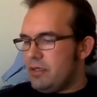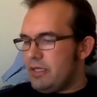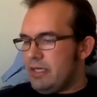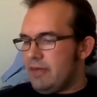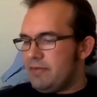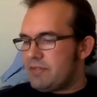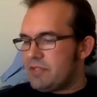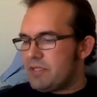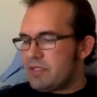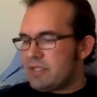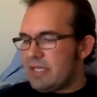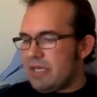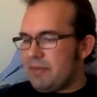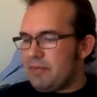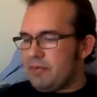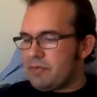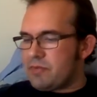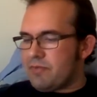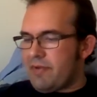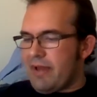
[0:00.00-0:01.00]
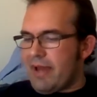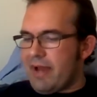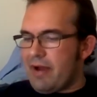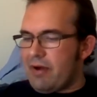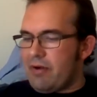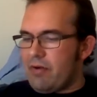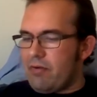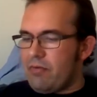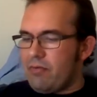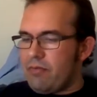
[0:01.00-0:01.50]
gives examples of
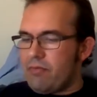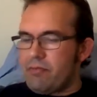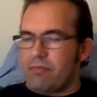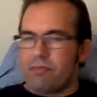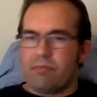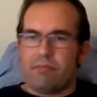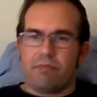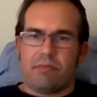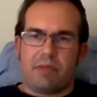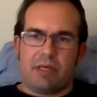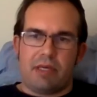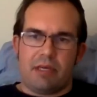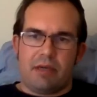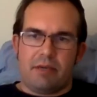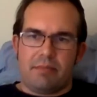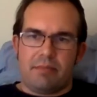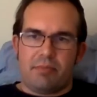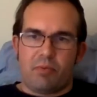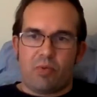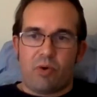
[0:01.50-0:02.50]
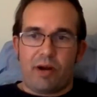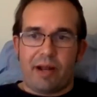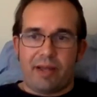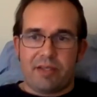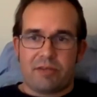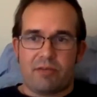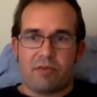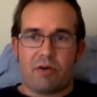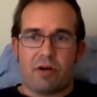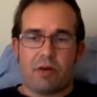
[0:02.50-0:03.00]
how the
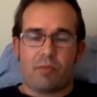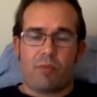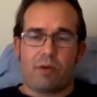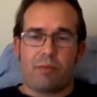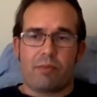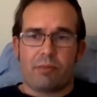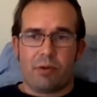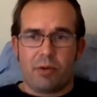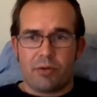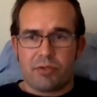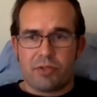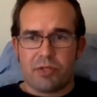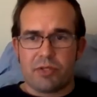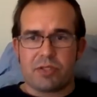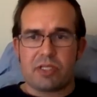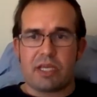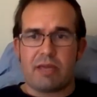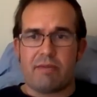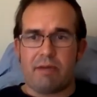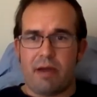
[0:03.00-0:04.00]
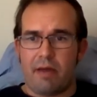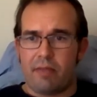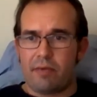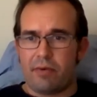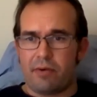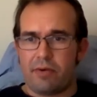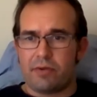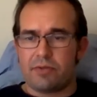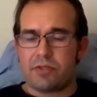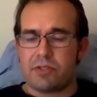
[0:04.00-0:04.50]
price of hurting one person to save
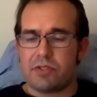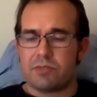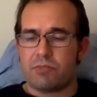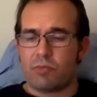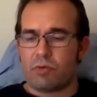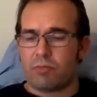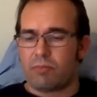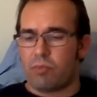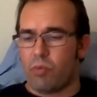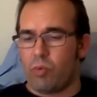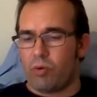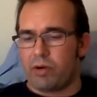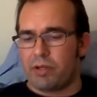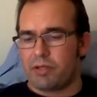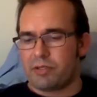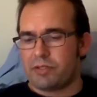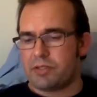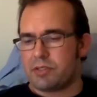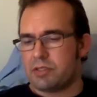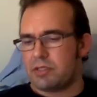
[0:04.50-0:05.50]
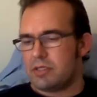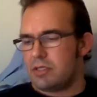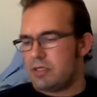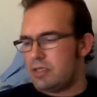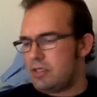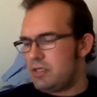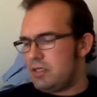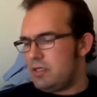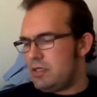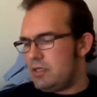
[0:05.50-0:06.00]
others is more important.
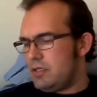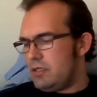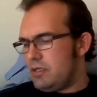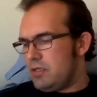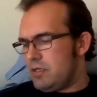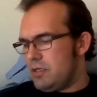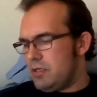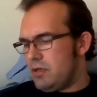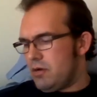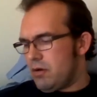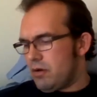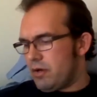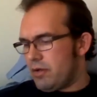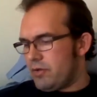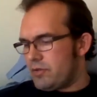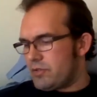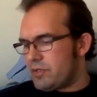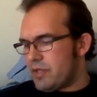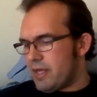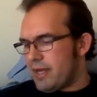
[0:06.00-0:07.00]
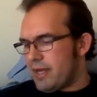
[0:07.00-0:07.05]
He argues